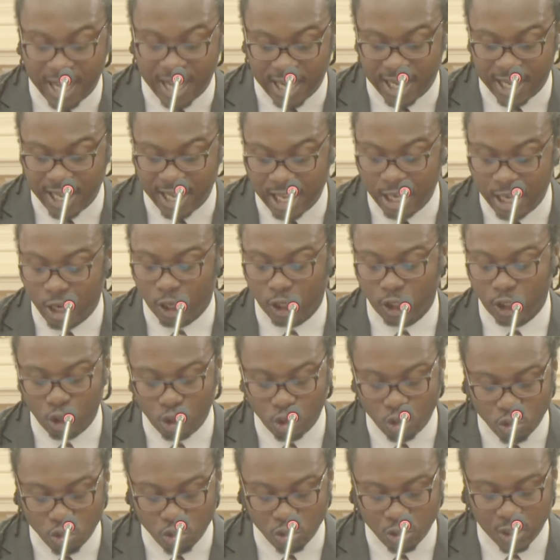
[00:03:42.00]

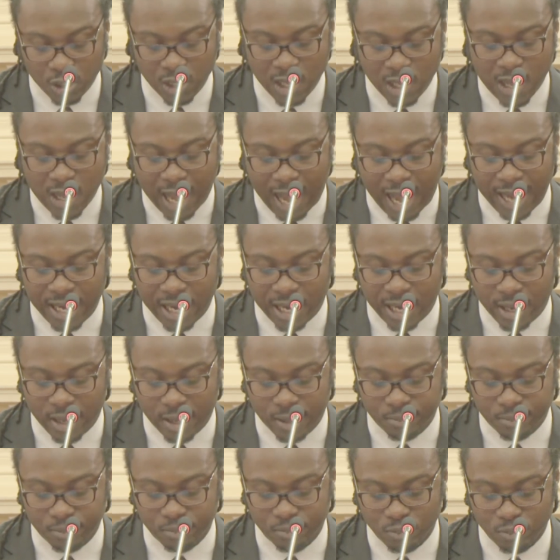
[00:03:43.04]
include
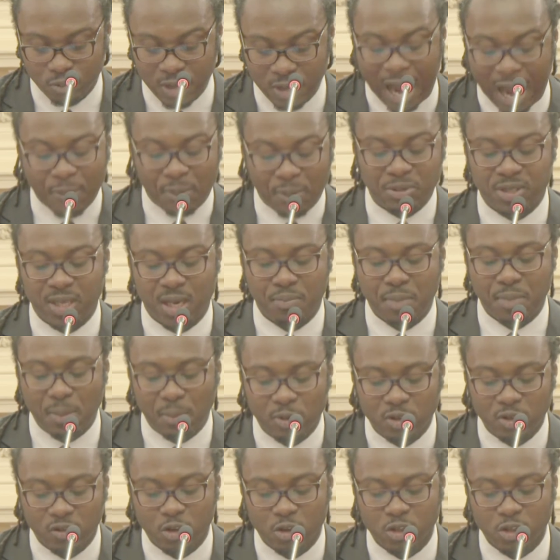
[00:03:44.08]
non-represented members
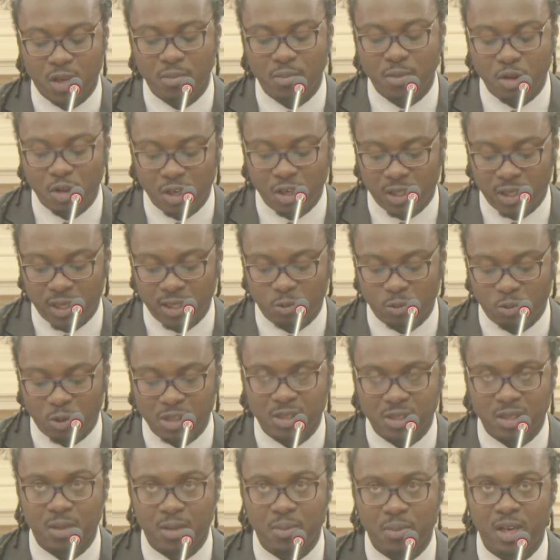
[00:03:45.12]
of those communities once
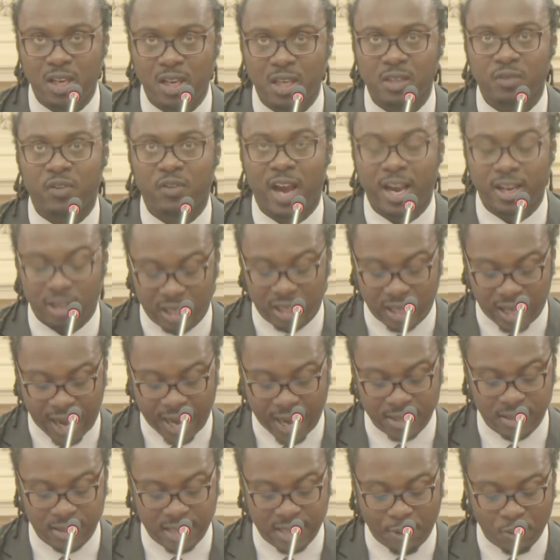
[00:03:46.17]
the committee is
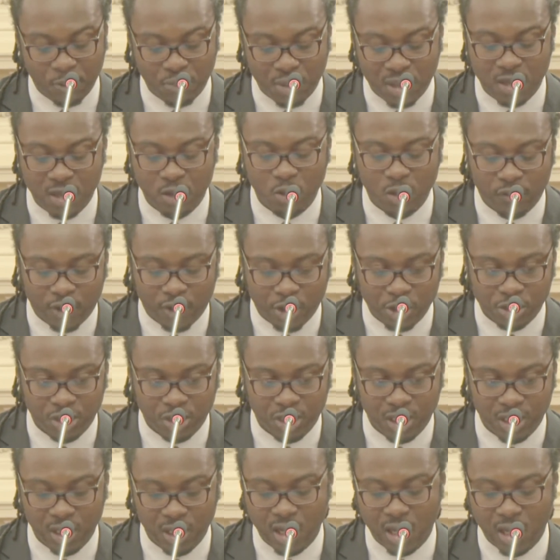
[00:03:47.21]
finalized, and that would be
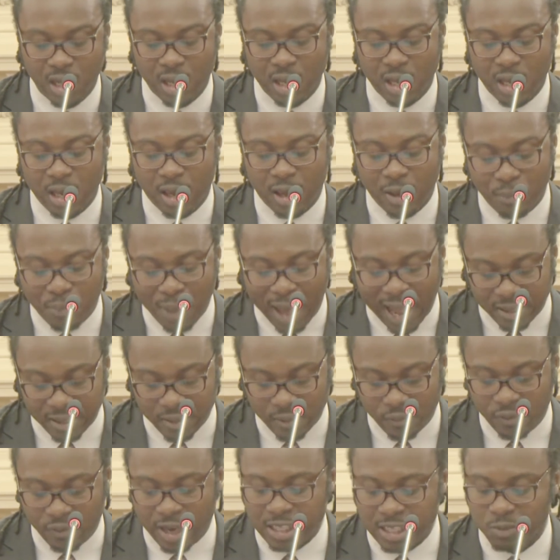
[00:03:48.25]
university, impact
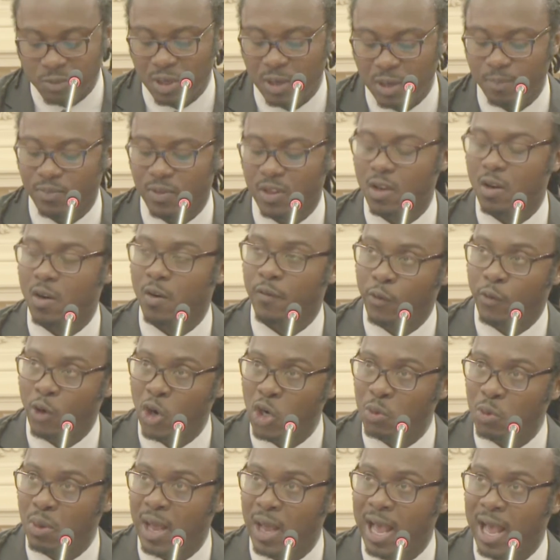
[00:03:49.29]
investment,
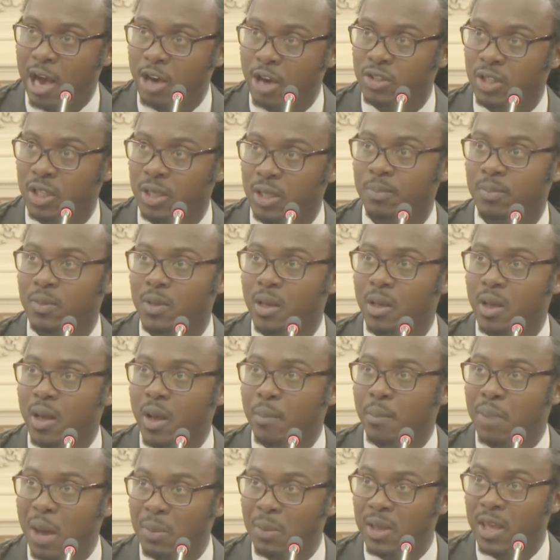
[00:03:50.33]
affordable housing,
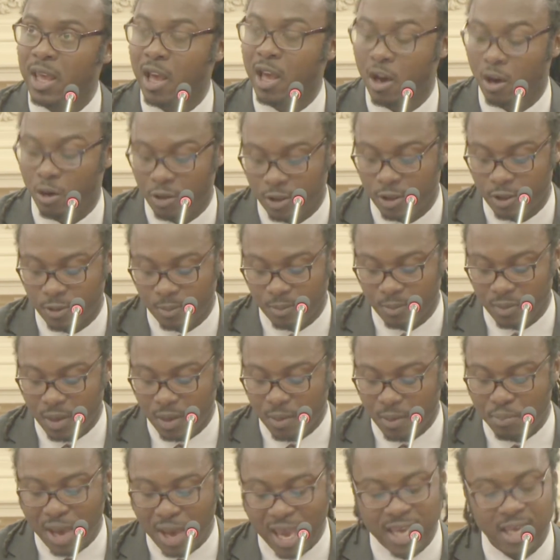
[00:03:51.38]
public health,
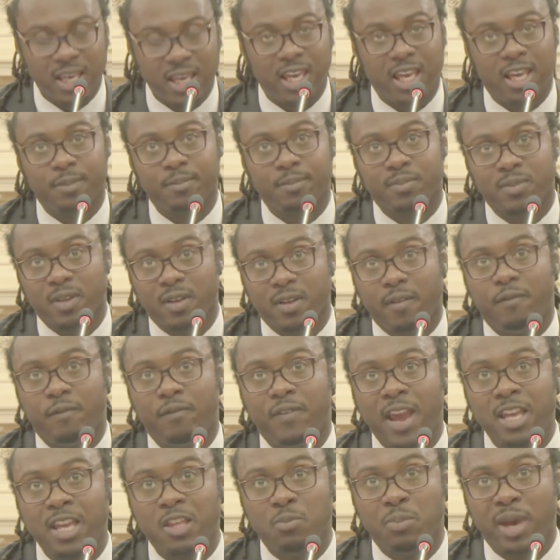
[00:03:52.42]
banking,
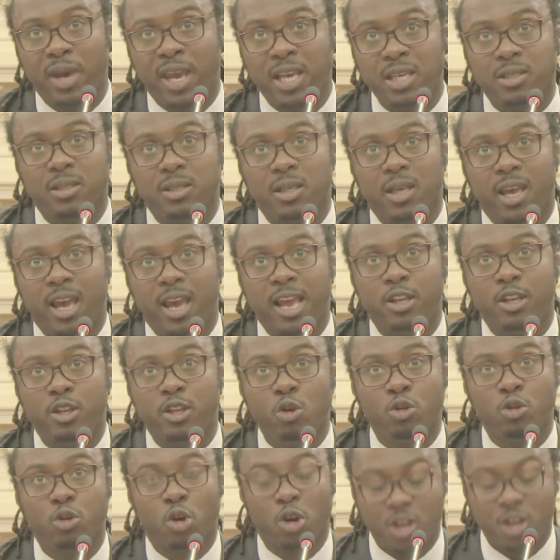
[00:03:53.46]
faith-based, and
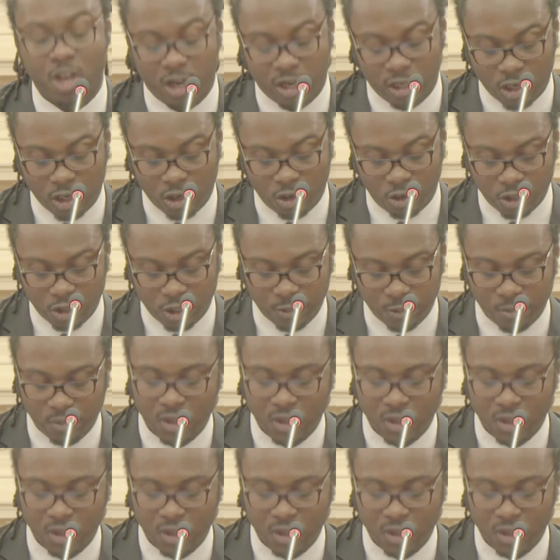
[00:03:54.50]
youth or young adults.